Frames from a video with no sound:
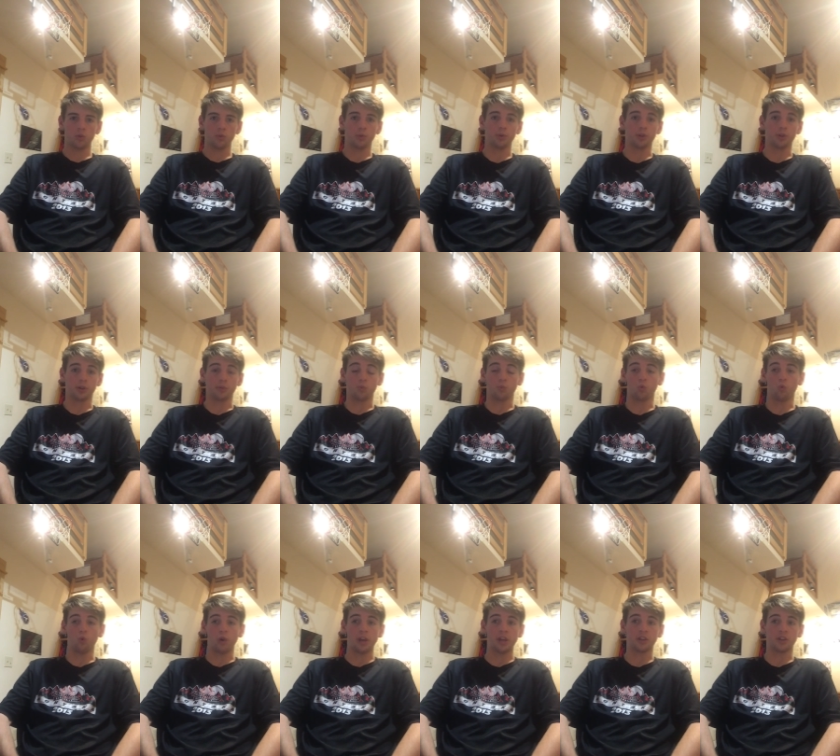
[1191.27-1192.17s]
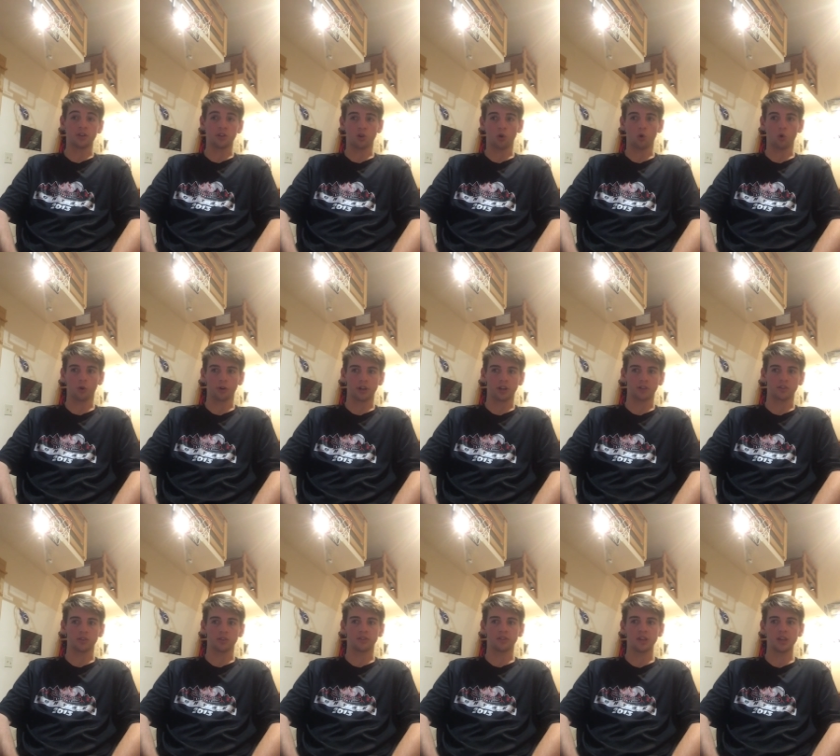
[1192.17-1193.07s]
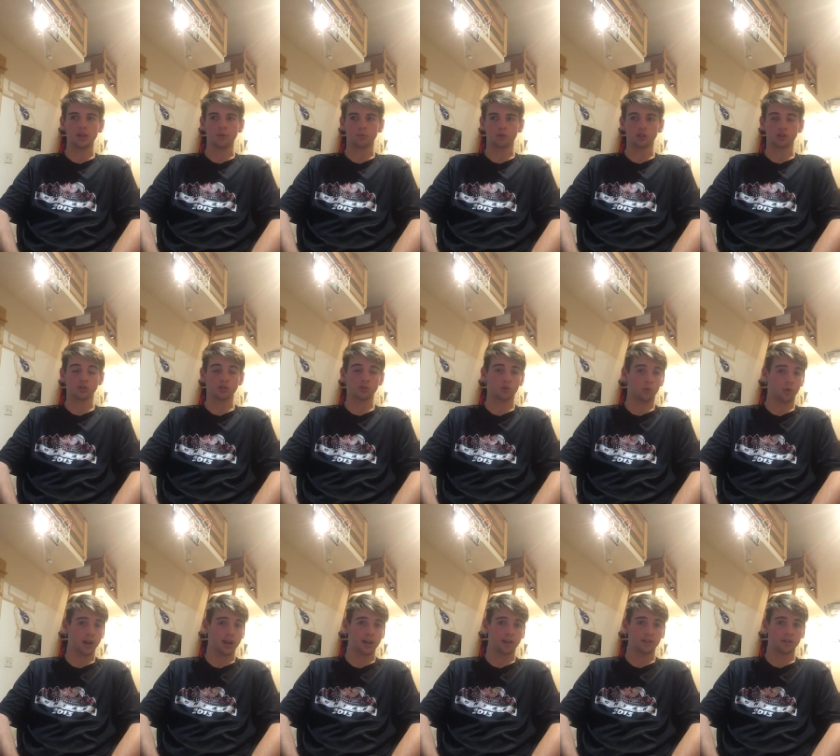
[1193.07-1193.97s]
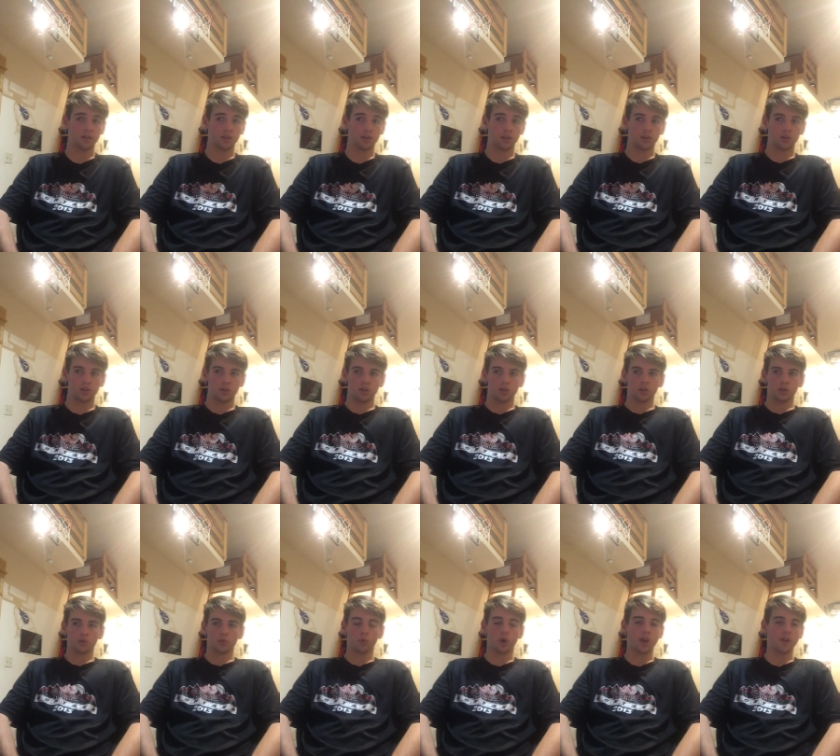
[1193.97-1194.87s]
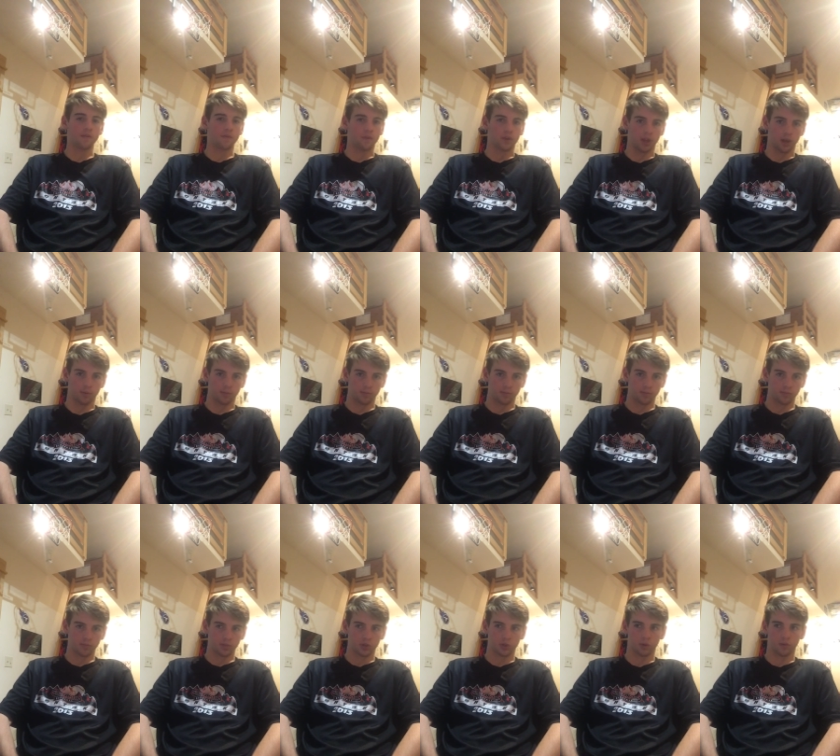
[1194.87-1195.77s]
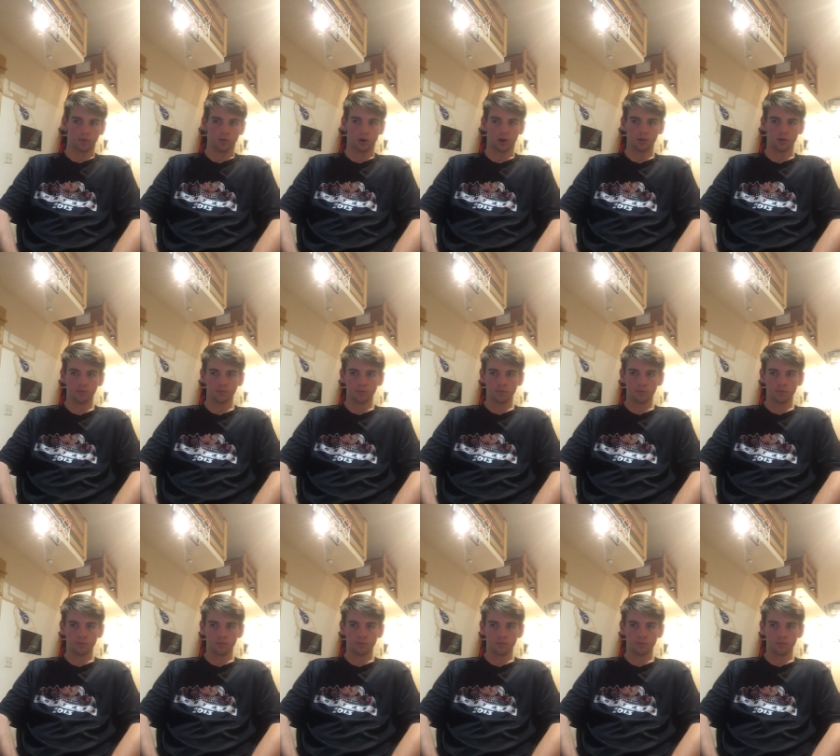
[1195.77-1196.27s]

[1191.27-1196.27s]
really win-oriented team, which is great. Great for them so far.